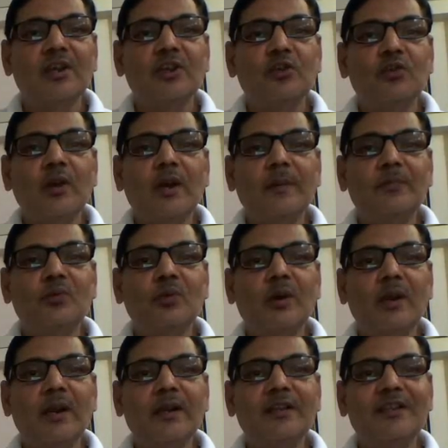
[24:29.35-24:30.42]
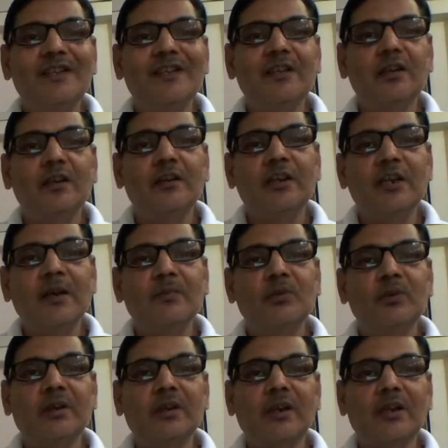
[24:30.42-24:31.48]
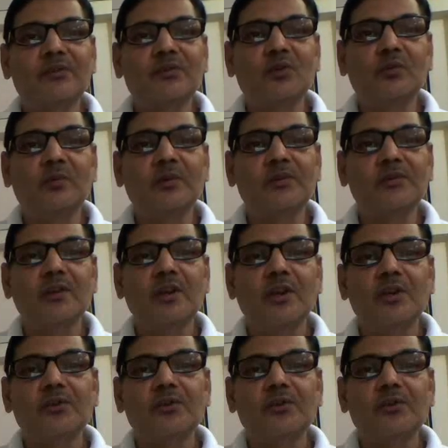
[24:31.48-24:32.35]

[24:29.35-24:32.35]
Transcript: you have to add the double crossovers.